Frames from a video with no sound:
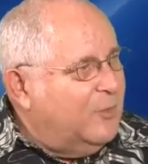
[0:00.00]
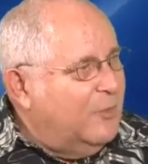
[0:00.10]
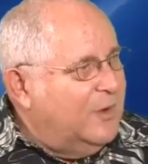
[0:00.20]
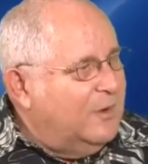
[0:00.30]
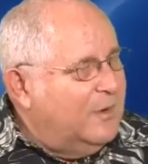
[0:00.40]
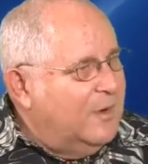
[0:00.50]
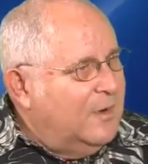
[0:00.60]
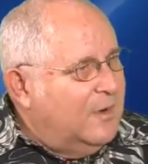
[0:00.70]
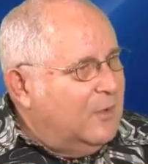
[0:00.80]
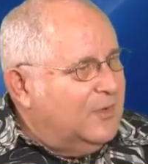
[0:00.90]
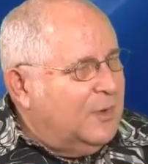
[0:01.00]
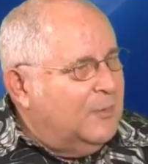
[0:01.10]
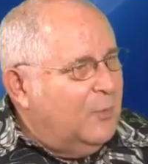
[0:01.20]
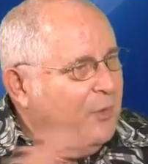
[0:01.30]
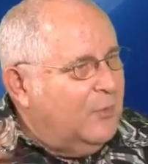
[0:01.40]
point, or
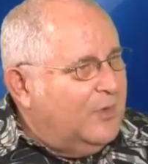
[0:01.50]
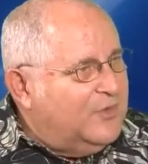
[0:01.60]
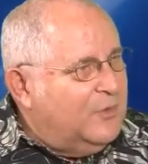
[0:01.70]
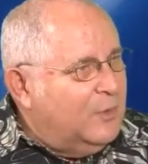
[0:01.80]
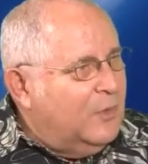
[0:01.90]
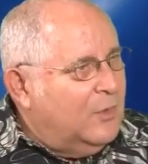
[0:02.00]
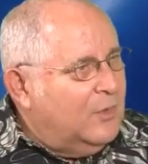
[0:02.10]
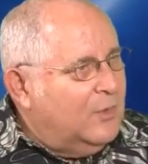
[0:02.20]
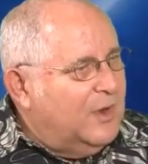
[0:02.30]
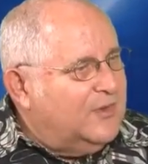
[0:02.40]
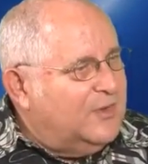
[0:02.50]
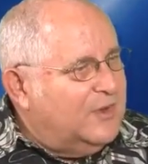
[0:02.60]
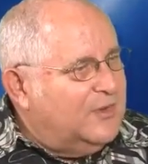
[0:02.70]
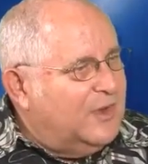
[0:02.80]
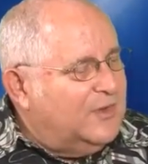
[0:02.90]
some point where it's no longer
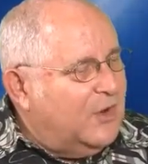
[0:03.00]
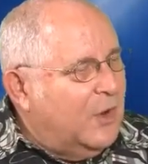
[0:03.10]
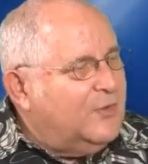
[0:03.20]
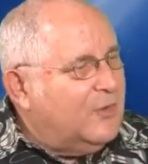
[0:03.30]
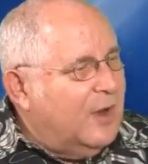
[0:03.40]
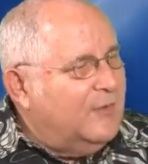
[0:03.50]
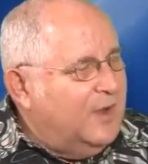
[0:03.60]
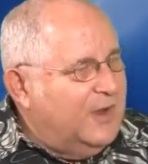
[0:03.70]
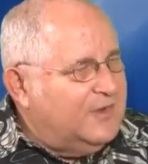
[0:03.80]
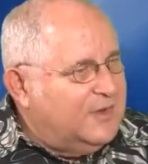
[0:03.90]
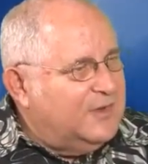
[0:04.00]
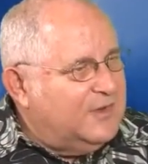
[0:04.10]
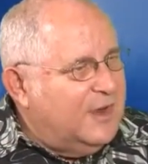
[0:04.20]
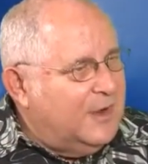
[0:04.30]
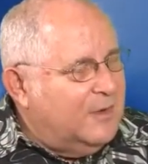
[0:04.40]
as hard driving as it
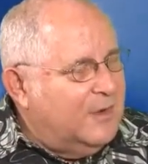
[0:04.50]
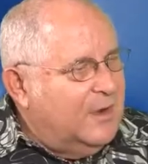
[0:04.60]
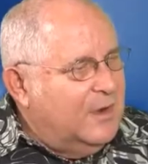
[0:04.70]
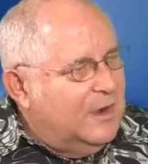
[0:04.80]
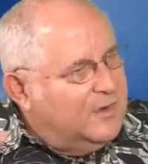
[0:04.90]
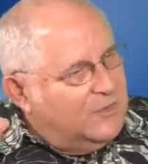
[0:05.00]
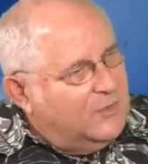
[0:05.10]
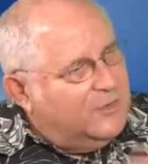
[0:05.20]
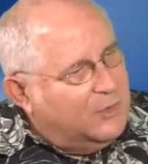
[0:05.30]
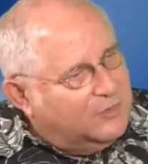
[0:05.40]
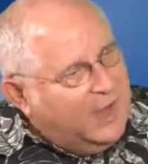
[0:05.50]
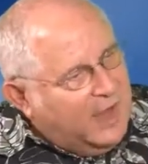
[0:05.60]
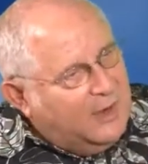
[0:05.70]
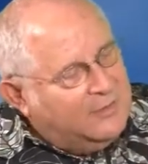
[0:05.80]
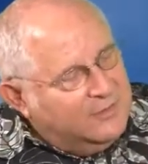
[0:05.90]
is now, and sort of go
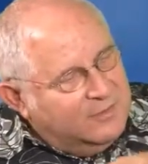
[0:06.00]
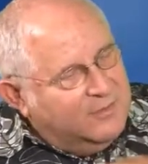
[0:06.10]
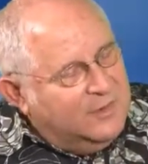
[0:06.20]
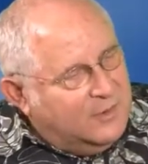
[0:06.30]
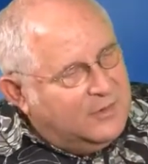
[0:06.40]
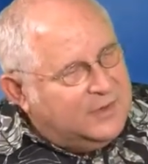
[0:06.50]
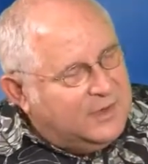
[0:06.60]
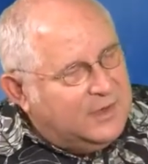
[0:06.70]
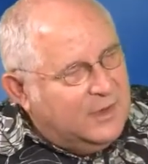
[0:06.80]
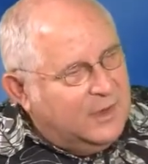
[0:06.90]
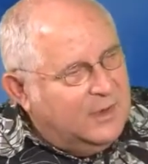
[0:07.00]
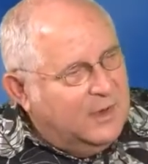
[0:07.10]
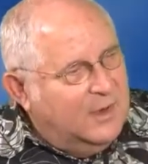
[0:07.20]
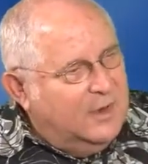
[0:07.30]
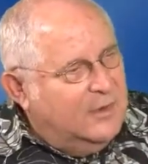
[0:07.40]
down, a decline?
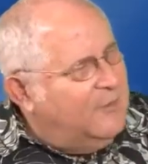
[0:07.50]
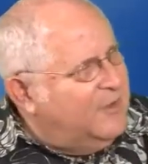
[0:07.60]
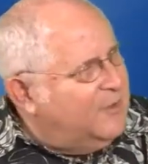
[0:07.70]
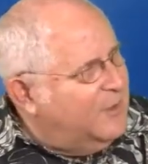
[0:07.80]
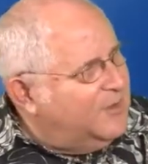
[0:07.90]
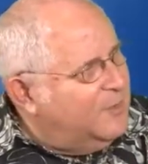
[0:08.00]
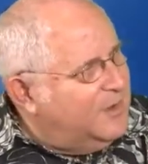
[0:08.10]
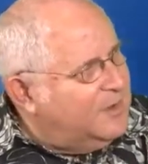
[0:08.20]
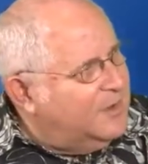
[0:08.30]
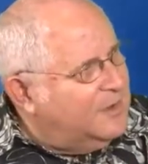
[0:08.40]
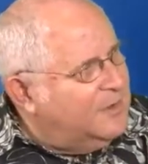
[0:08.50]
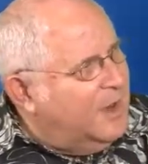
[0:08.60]
You have any thoughts about that?